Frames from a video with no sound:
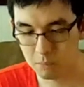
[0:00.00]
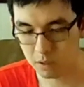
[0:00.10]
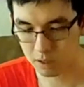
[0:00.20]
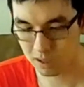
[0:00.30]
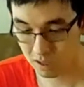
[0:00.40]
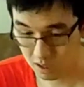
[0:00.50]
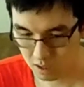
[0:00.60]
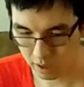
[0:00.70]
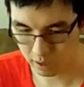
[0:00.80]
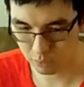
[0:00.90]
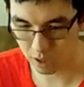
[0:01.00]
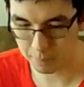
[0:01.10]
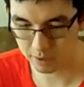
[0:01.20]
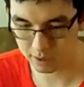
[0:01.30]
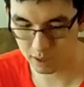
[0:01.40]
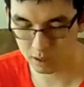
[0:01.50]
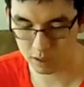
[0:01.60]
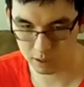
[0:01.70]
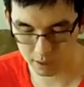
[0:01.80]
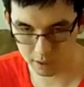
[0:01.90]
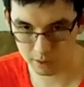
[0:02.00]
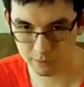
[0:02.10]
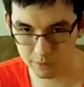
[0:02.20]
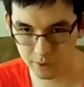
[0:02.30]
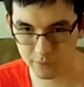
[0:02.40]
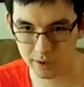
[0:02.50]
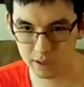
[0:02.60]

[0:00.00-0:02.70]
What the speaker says: But yeah, I can elaborate that on another video if I